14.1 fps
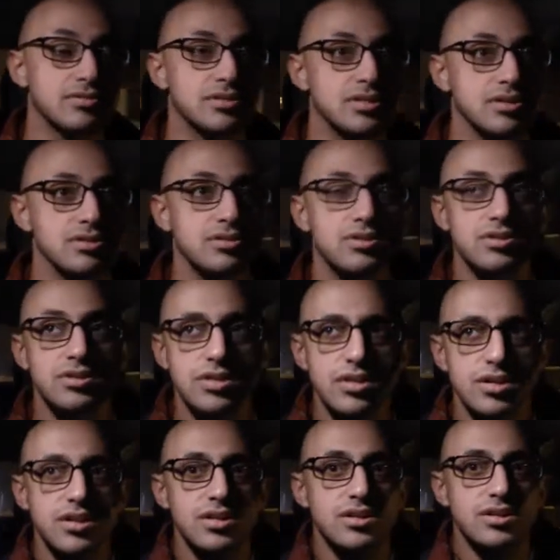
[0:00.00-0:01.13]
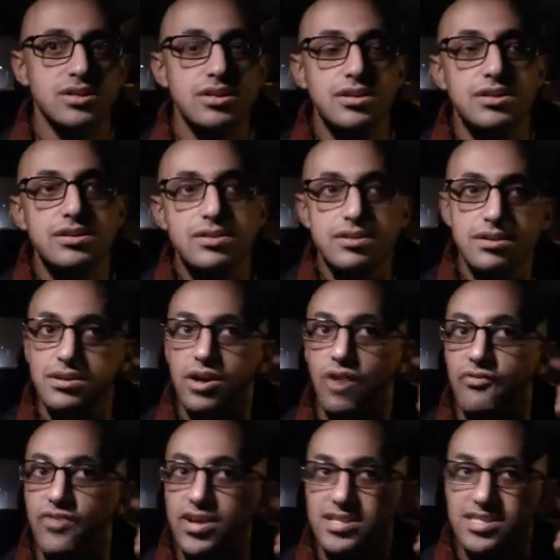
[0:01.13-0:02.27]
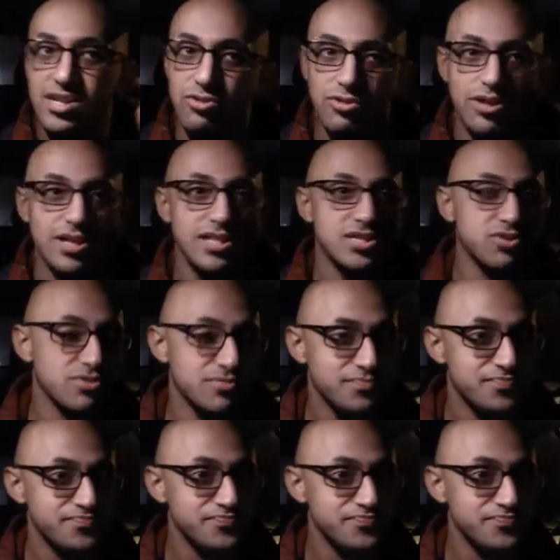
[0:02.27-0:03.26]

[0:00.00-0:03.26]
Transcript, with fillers: So. Hopefully I still run into him.